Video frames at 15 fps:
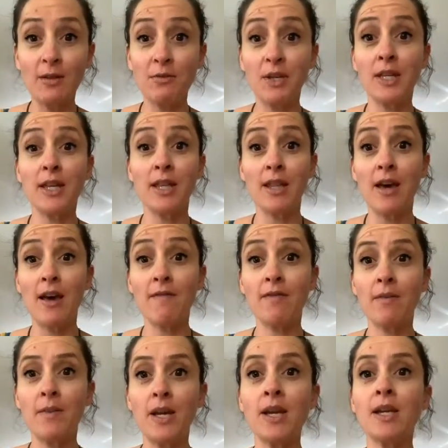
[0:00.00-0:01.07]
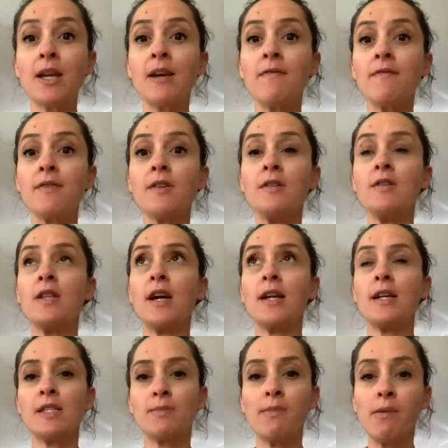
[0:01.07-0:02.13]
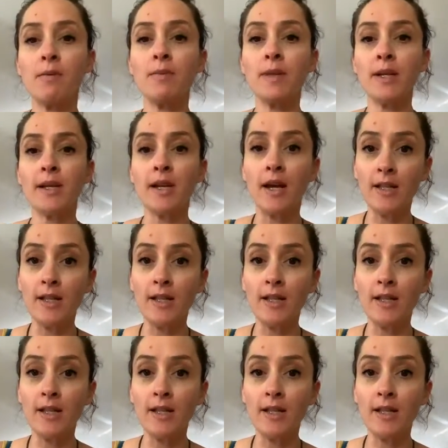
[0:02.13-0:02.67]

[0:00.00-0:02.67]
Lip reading: really alive for me, and I feel like it's probably